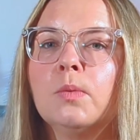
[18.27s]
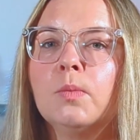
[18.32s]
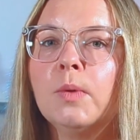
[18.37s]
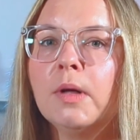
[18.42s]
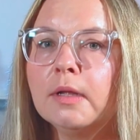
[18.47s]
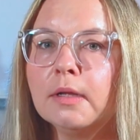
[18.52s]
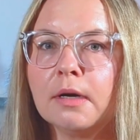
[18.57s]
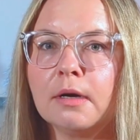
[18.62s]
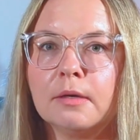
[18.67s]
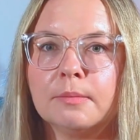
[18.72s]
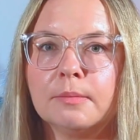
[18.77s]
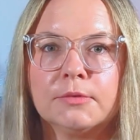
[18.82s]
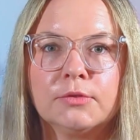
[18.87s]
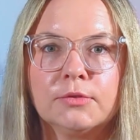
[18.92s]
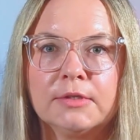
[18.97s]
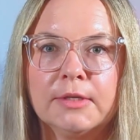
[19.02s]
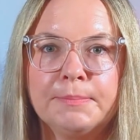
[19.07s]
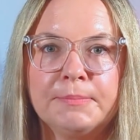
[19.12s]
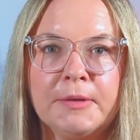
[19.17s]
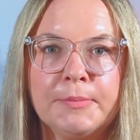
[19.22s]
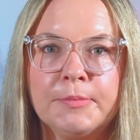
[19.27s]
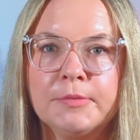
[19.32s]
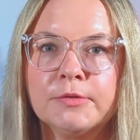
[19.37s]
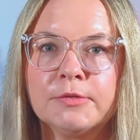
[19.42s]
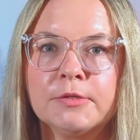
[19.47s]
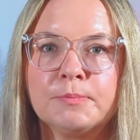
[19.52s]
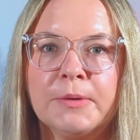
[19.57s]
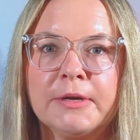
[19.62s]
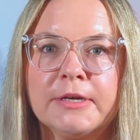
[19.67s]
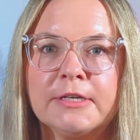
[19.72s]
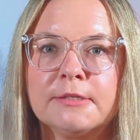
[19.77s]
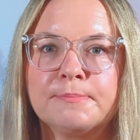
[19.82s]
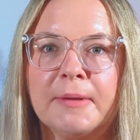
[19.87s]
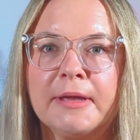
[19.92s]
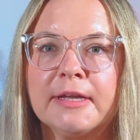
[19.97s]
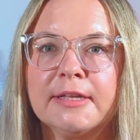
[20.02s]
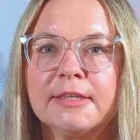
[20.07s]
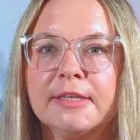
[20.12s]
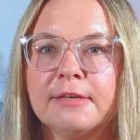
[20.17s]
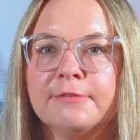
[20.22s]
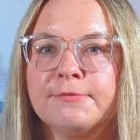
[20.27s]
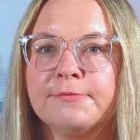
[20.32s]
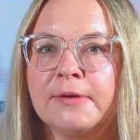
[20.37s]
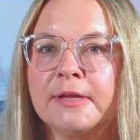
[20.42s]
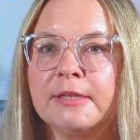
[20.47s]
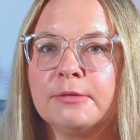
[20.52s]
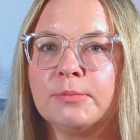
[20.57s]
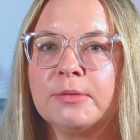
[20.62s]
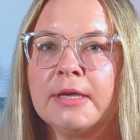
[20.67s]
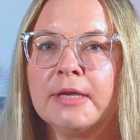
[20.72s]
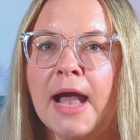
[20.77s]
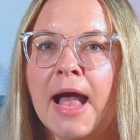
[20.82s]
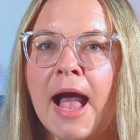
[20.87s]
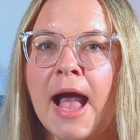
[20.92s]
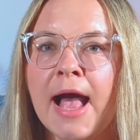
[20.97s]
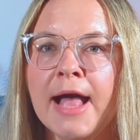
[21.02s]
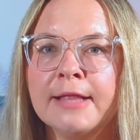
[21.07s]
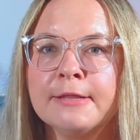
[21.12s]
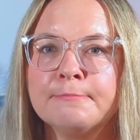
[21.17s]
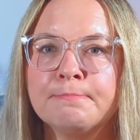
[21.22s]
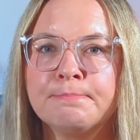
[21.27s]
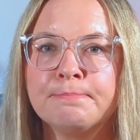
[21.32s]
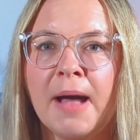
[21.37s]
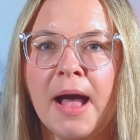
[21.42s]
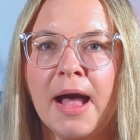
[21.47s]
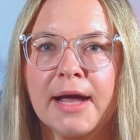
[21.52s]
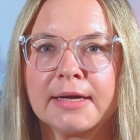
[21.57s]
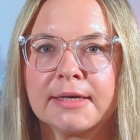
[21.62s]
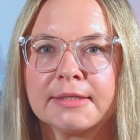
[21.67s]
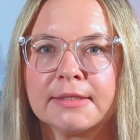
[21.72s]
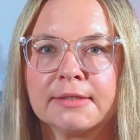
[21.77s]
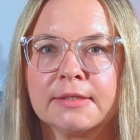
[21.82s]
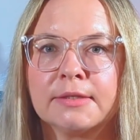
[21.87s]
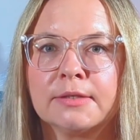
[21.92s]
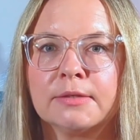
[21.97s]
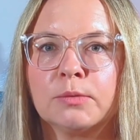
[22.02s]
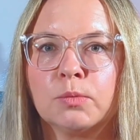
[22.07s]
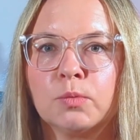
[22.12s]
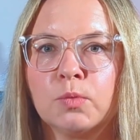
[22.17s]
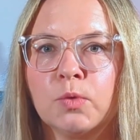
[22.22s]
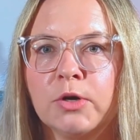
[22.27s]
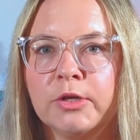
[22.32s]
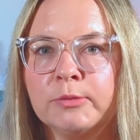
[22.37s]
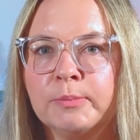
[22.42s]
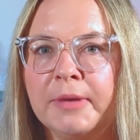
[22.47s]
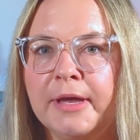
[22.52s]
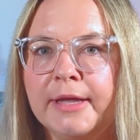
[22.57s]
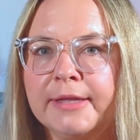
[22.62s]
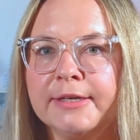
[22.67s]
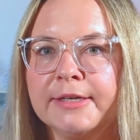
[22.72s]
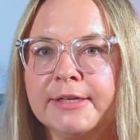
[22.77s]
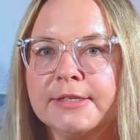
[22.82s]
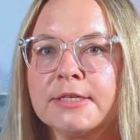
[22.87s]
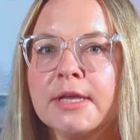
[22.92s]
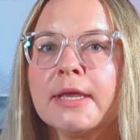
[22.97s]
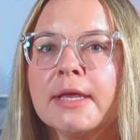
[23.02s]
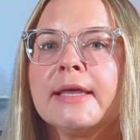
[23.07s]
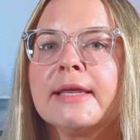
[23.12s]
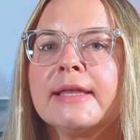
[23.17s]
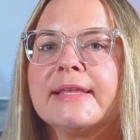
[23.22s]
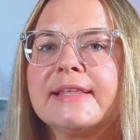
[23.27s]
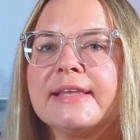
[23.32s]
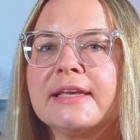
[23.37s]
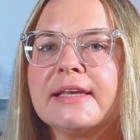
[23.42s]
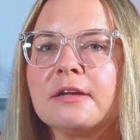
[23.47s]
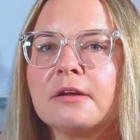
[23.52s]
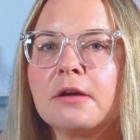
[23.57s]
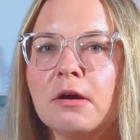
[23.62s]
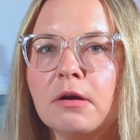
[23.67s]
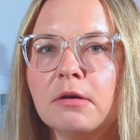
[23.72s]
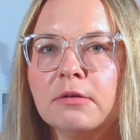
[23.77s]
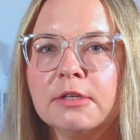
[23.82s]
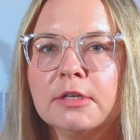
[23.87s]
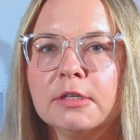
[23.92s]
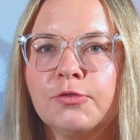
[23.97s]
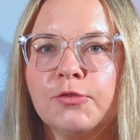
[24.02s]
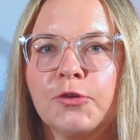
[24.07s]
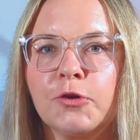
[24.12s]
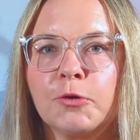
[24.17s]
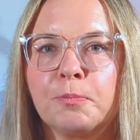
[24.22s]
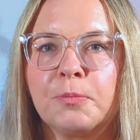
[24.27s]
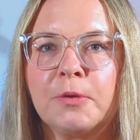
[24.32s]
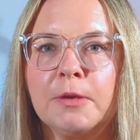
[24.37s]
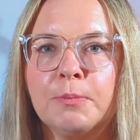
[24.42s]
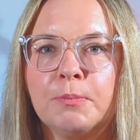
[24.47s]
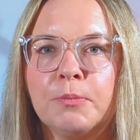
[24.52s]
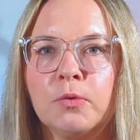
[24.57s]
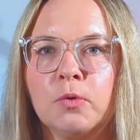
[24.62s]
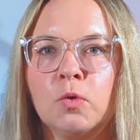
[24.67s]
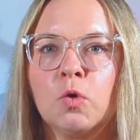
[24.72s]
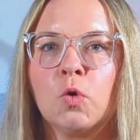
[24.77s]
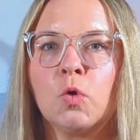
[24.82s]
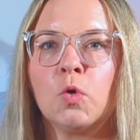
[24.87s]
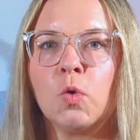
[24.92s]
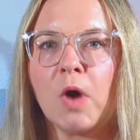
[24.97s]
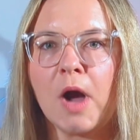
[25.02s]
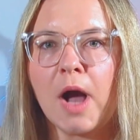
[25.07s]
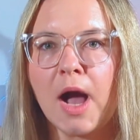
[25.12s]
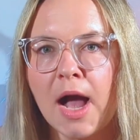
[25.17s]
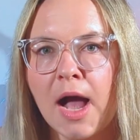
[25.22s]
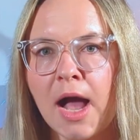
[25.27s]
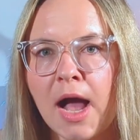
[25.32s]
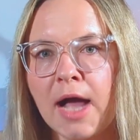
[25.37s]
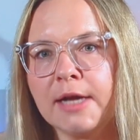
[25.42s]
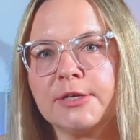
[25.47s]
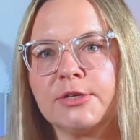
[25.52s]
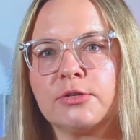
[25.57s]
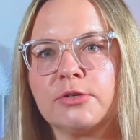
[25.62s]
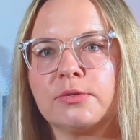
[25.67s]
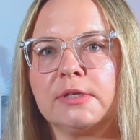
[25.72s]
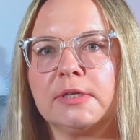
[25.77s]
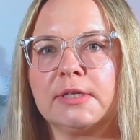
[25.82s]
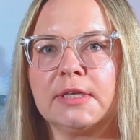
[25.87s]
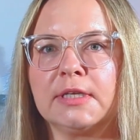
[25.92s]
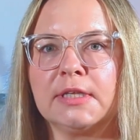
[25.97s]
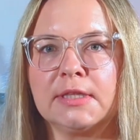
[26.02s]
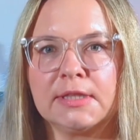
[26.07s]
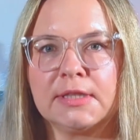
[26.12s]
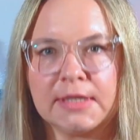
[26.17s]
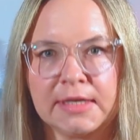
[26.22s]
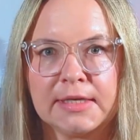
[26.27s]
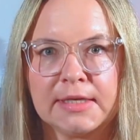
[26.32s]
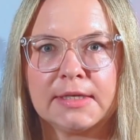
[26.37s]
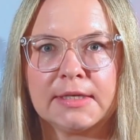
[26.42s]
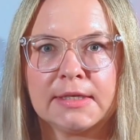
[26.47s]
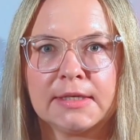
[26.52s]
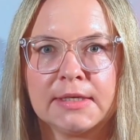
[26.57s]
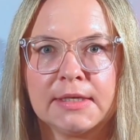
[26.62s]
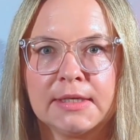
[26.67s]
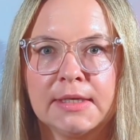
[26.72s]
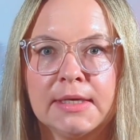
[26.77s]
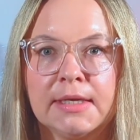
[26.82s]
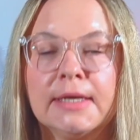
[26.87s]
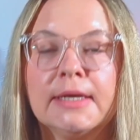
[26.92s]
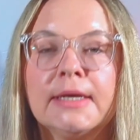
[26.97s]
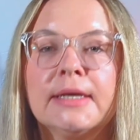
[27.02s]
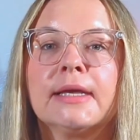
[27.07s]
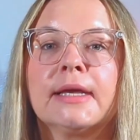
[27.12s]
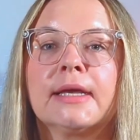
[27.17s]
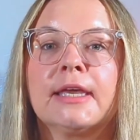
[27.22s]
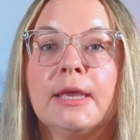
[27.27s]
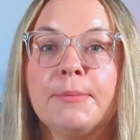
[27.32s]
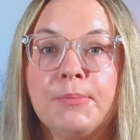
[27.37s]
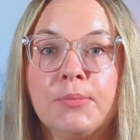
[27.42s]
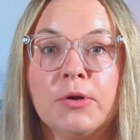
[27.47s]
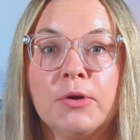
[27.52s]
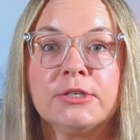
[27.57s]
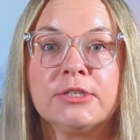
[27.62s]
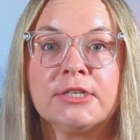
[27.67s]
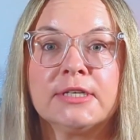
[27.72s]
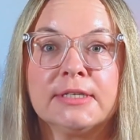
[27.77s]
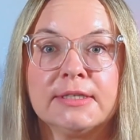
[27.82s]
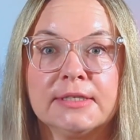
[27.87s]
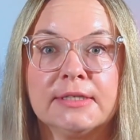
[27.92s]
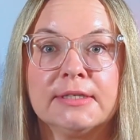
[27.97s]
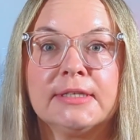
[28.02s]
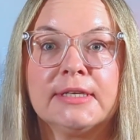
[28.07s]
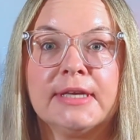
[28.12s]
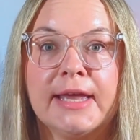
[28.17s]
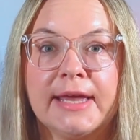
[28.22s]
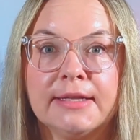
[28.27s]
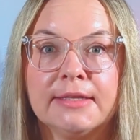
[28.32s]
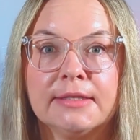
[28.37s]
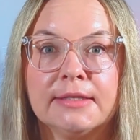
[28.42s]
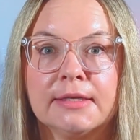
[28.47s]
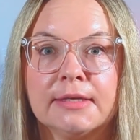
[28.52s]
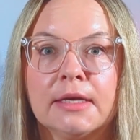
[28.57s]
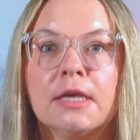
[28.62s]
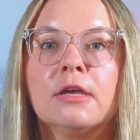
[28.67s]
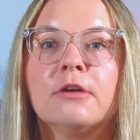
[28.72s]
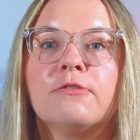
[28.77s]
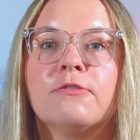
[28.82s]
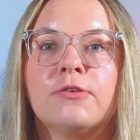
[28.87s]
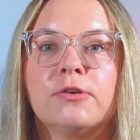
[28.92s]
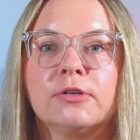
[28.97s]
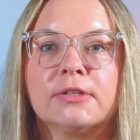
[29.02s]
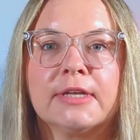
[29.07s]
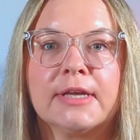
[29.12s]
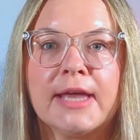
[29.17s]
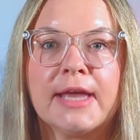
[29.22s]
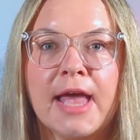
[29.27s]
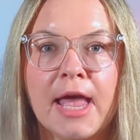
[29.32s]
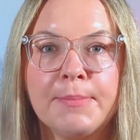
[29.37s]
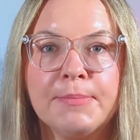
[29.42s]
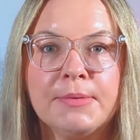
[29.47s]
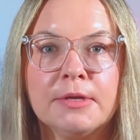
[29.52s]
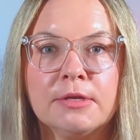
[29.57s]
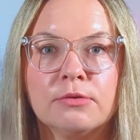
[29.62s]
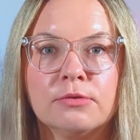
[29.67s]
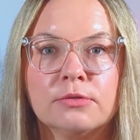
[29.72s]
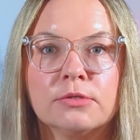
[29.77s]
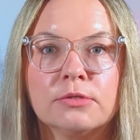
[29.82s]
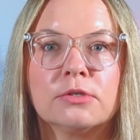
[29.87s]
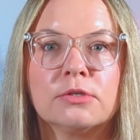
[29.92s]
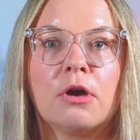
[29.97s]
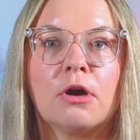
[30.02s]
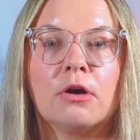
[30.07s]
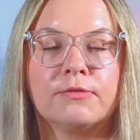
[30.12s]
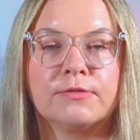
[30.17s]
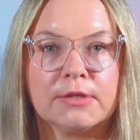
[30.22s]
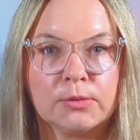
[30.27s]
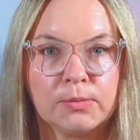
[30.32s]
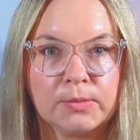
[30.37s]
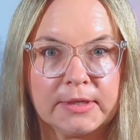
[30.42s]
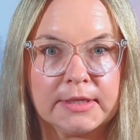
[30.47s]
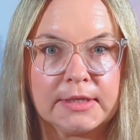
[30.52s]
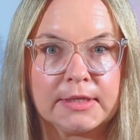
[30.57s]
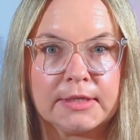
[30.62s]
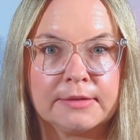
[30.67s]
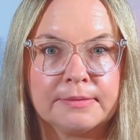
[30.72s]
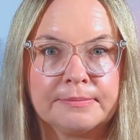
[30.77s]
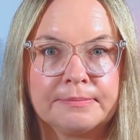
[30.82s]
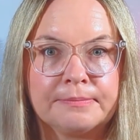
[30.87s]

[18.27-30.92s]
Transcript: Welcome to the people's perspective when we unpacked what matters, decoded for people who actually think. Keep watching till the end for the happy news of the week.